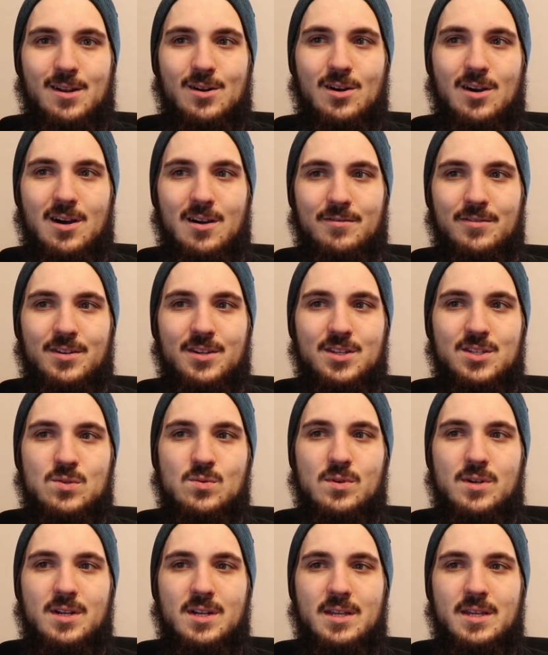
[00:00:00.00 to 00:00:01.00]
that off. It
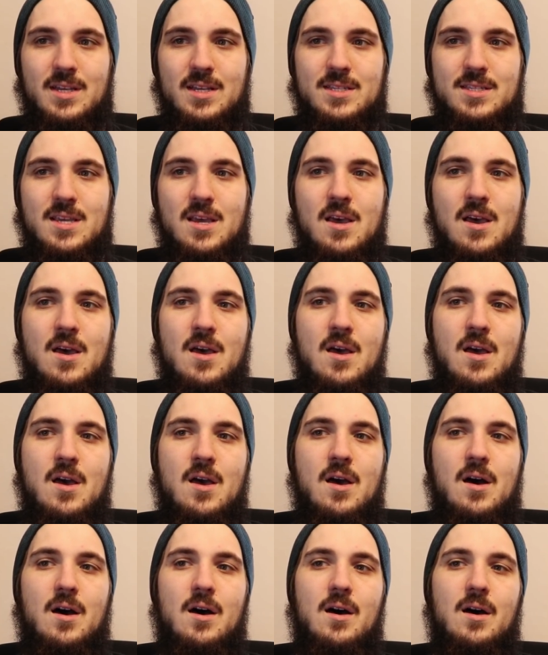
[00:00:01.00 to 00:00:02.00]
is what it is.
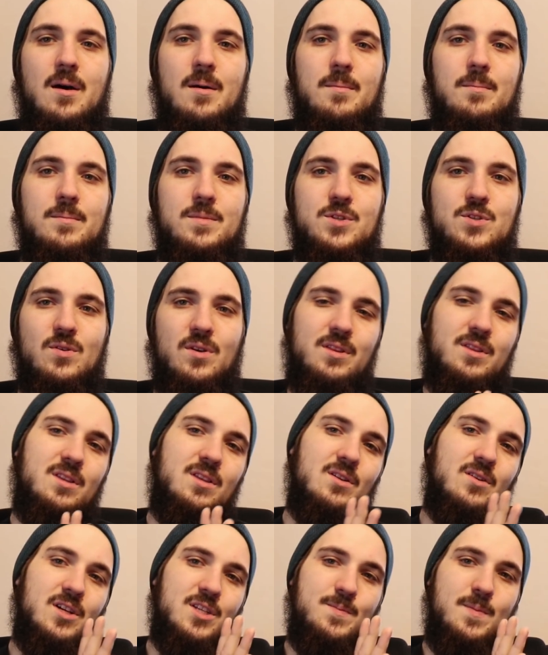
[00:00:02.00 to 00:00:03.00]
Um, so,
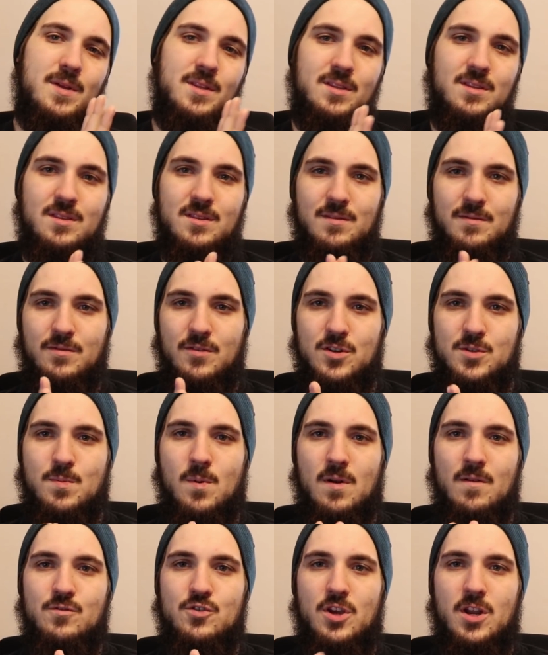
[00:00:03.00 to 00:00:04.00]
you know, I spent the
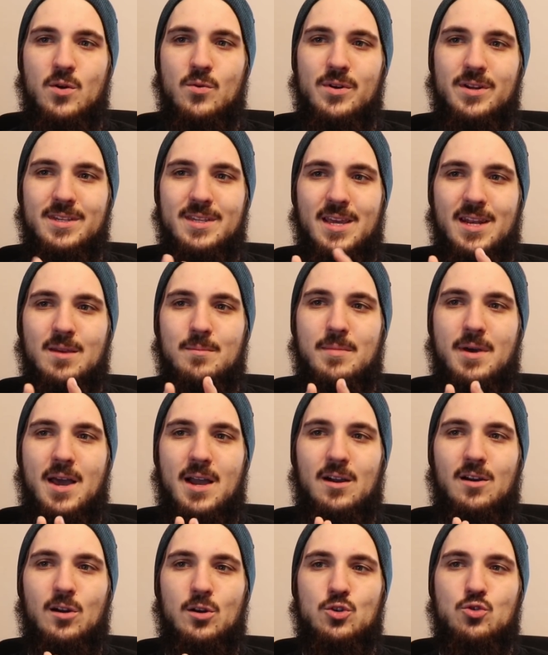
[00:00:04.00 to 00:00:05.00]
first part of January getting
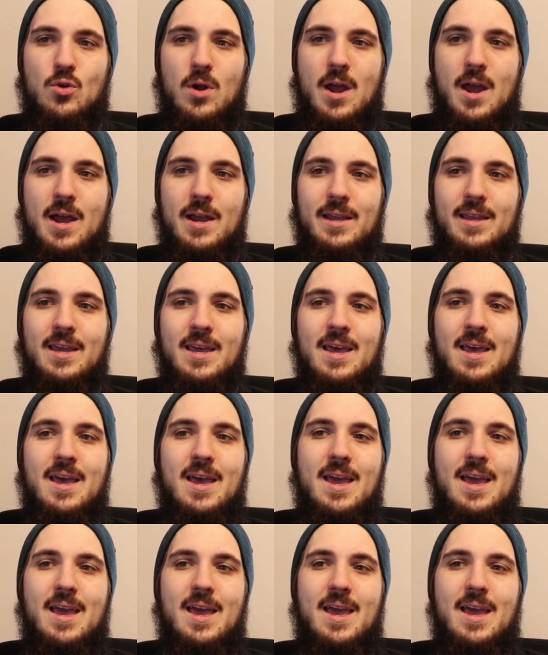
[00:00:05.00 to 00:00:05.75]
back on track,